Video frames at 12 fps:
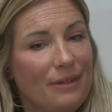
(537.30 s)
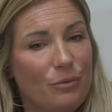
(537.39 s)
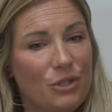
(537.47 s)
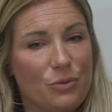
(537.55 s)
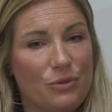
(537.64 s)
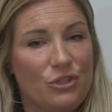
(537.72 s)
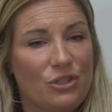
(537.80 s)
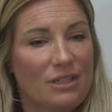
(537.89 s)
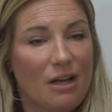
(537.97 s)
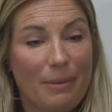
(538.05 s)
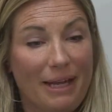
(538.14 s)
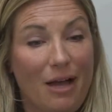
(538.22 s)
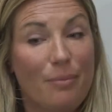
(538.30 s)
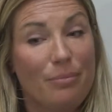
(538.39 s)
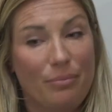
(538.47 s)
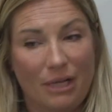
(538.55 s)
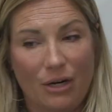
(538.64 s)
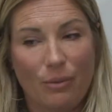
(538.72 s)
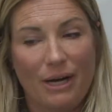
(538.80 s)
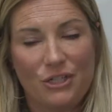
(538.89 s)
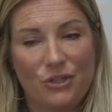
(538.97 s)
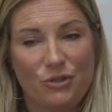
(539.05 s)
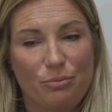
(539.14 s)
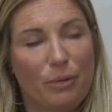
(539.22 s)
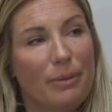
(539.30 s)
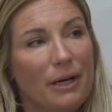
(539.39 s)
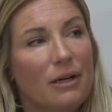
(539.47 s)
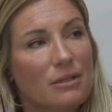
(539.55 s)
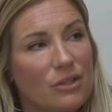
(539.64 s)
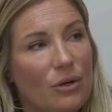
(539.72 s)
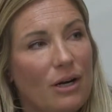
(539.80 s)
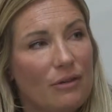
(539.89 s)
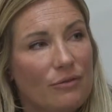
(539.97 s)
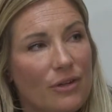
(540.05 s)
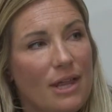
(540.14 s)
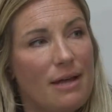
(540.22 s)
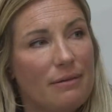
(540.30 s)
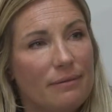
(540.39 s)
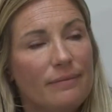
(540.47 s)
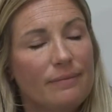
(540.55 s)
Which was just coming up, why she was preparing so hard for that.